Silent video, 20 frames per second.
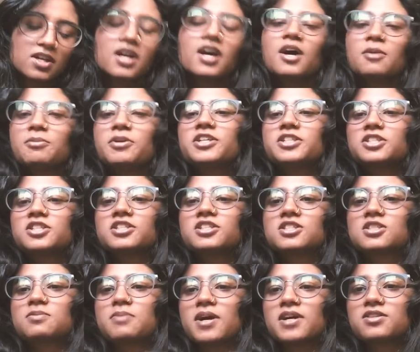I'm pretty sure
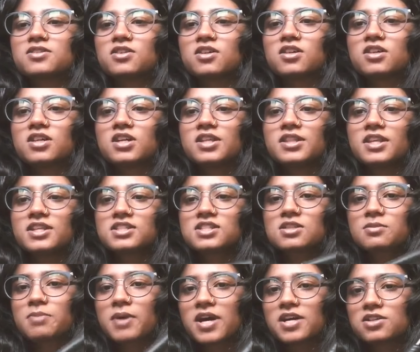this is Pentel. This
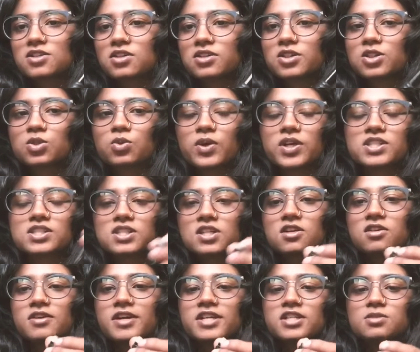is a Pentel twist
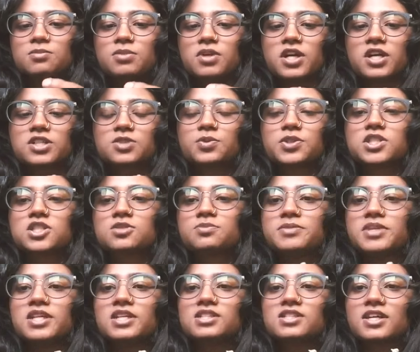and erase brush, which
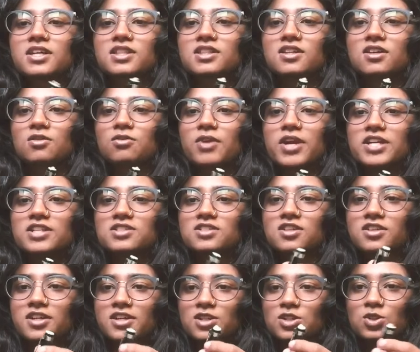means, like, the
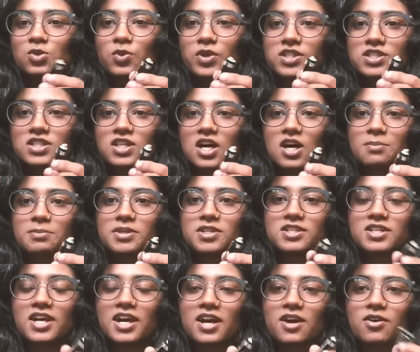eraser can twist up
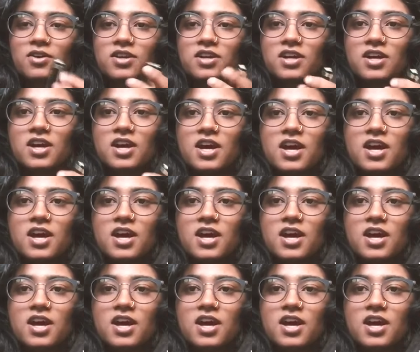and down.